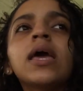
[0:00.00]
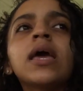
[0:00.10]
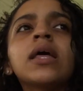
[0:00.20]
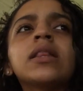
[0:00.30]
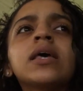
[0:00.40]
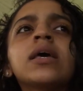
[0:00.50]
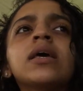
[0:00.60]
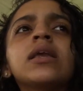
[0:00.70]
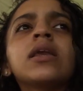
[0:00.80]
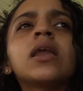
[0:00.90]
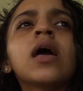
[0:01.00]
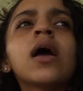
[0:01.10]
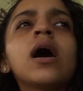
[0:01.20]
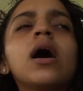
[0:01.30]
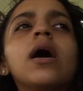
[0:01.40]
and then
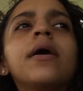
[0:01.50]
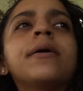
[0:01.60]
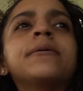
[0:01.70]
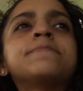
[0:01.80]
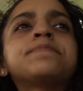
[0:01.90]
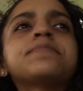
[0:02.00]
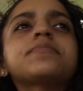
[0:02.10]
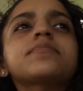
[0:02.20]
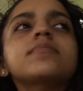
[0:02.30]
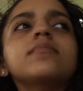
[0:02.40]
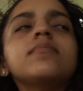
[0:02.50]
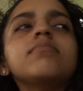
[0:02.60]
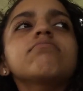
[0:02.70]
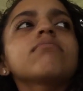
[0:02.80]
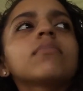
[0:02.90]

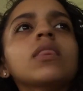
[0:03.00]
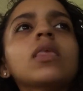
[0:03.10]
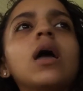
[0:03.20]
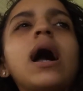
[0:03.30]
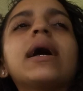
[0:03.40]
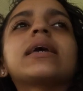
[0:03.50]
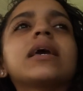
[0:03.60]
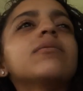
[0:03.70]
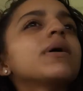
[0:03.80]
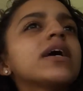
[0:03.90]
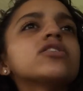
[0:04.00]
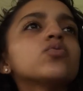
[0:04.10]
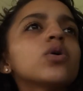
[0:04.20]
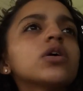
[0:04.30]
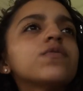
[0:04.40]
I came back
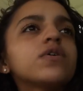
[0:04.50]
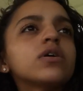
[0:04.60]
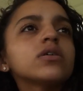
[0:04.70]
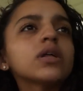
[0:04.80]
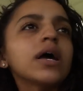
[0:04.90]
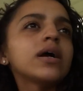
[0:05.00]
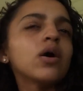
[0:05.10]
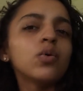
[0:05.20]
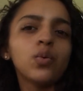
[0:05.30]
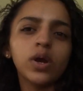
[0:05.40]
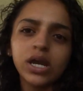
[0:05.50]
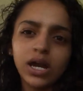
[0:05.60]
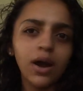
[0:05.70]
to work for like a week,